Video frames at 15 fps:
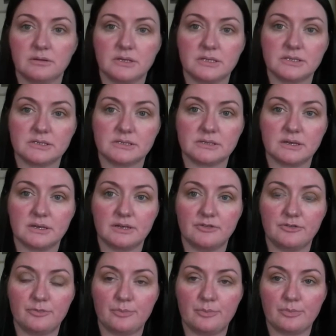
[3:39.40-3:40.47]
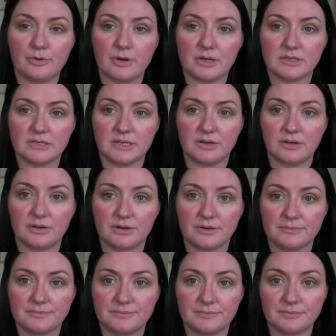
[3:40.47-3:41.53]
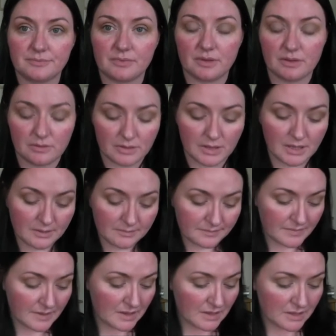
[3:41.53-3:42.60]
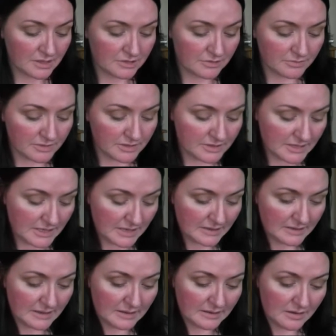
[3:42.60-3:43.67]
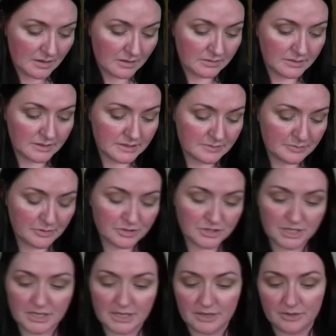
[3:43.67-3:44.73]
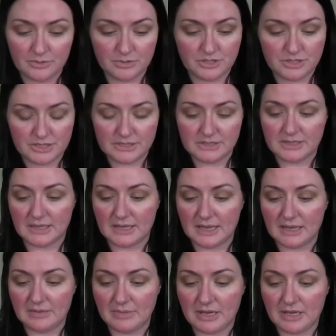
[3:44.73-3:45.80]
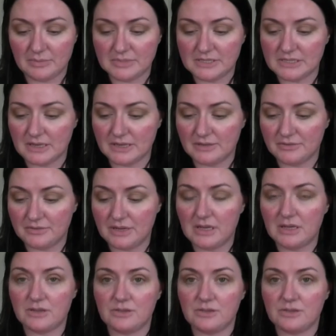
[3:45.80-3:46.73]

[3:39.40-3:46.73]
this kind of bronzy colour. Okay, so I'm going to take that on this brush here, which is again Makeup Designery